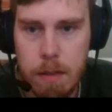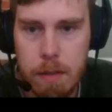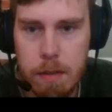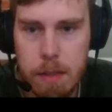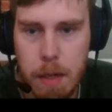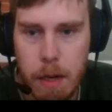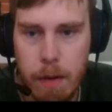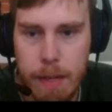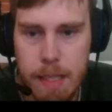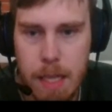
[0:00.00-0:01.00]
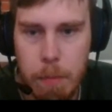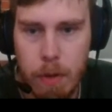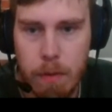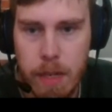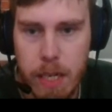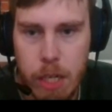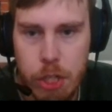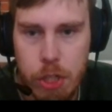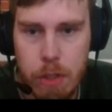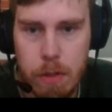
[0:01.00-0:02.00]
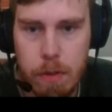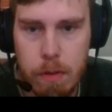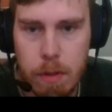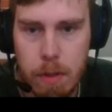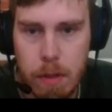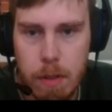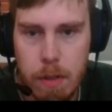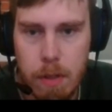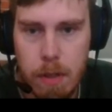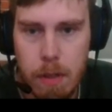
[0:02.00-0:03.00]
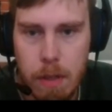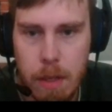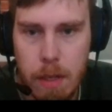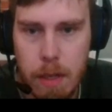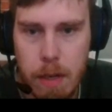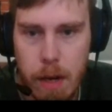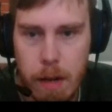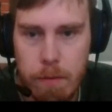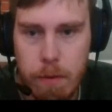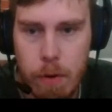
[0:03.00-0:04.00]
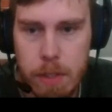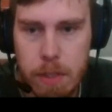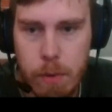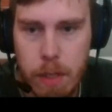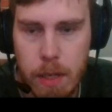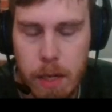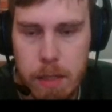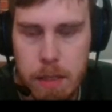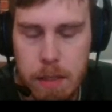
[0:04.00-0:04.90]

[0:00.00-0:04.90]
it's a kind of example variation. Knight f4 is quite nice.